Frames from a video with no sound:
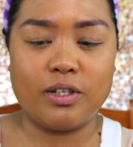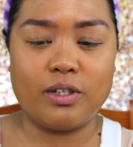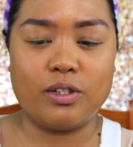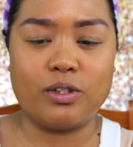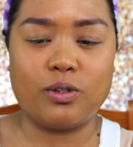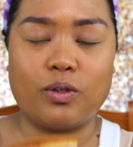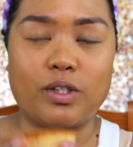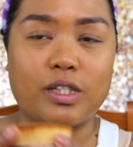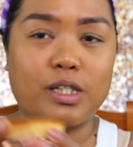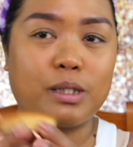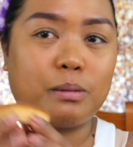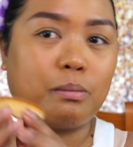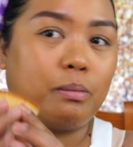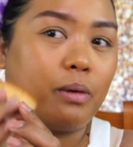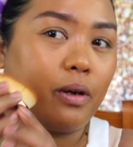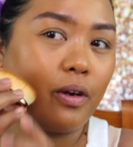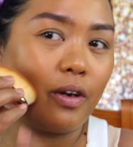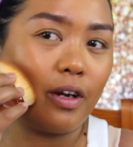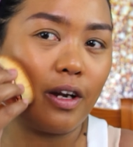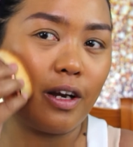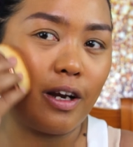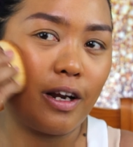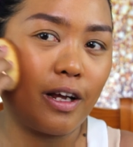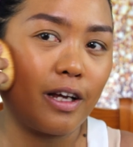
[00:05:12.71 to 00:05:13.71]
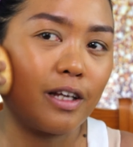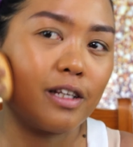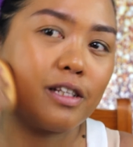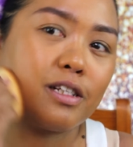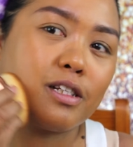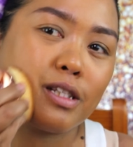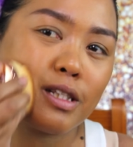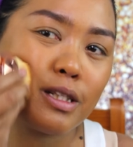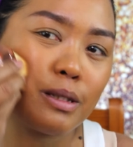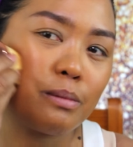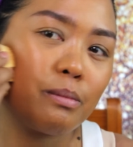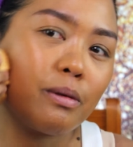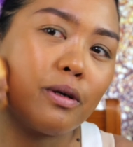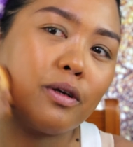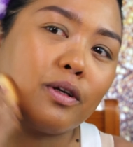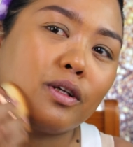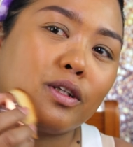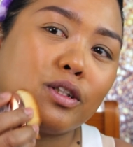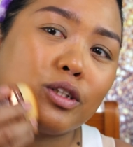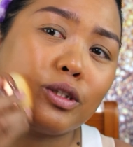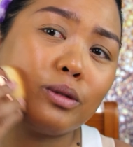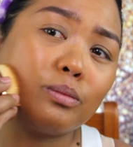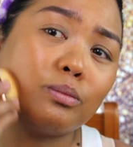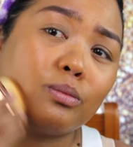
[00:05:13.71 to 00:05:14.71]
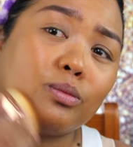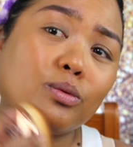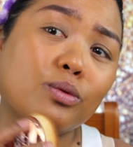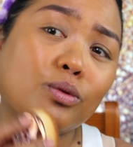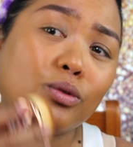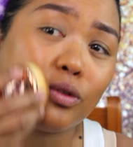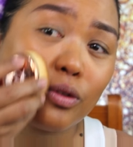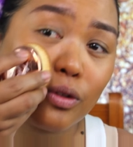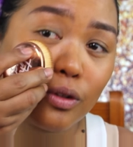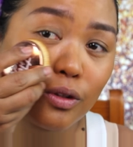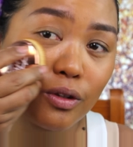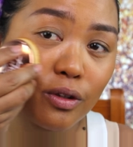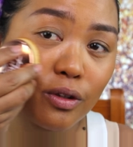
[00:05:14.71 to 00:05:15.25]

So it's very nice and it's very smooth.